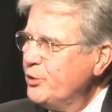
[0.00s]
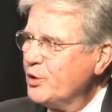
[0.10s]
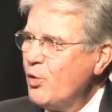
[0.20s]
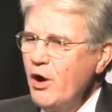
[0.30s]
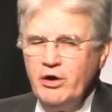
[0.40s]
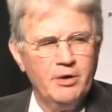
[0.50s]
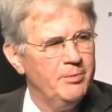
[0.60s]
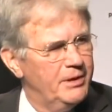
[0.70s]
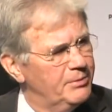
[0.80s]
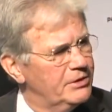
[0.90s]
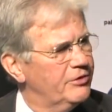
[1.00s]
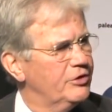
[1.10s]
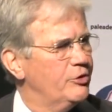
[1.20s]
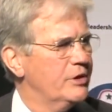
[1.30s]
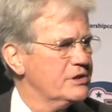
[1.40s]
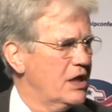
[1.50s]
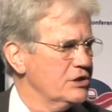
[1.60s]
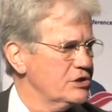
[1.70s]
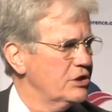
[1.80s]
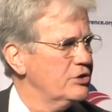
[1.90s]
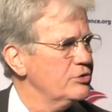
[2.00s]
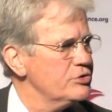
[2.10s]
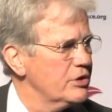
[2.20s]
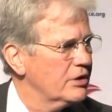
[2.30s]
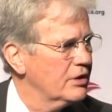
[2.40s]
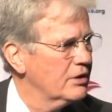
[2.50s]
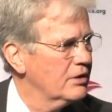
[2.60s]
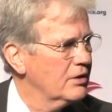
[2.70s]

would require an amendment to the U.S. Constitution.